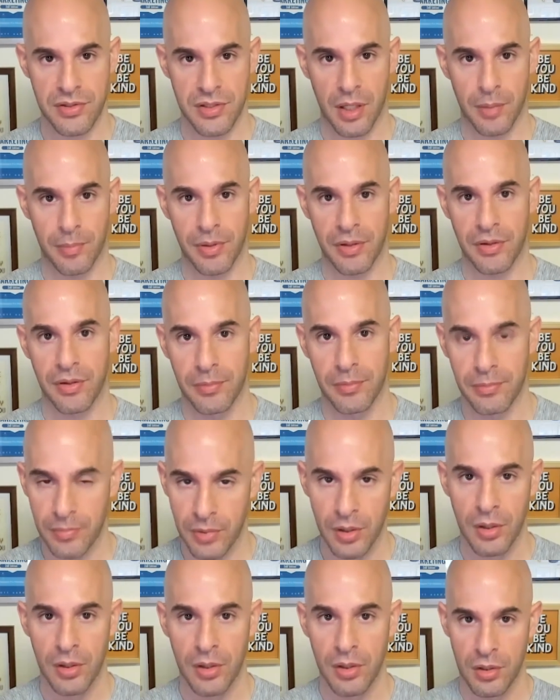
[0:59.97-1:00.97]
helping them
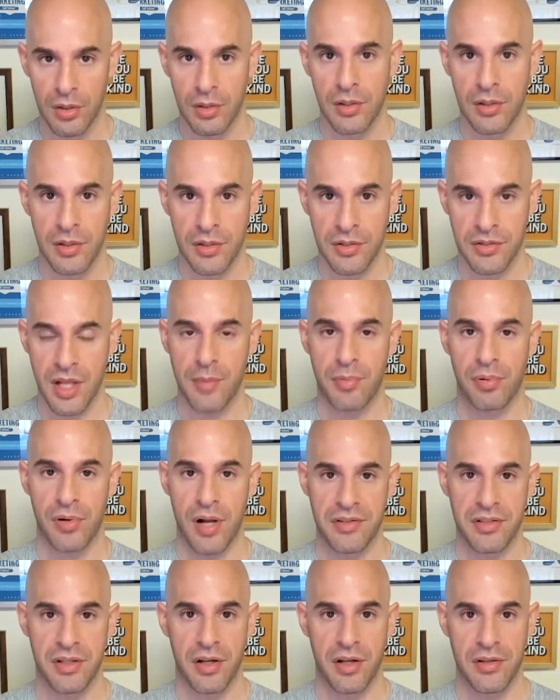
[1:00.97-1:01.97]
stay
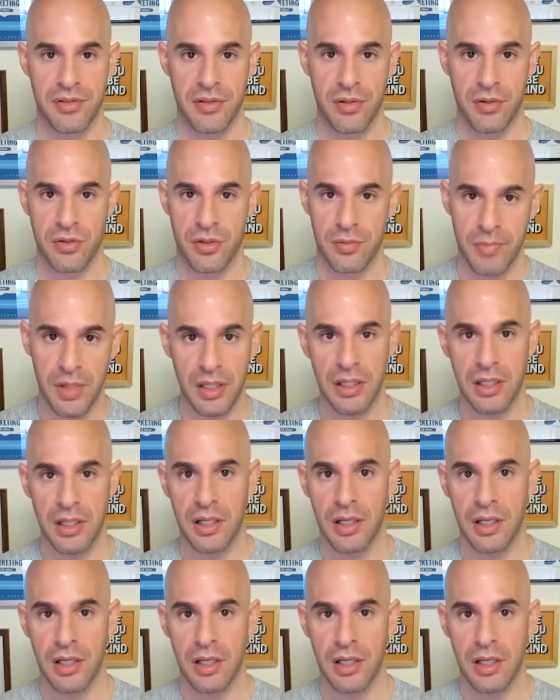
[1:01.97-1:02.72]
present on social media,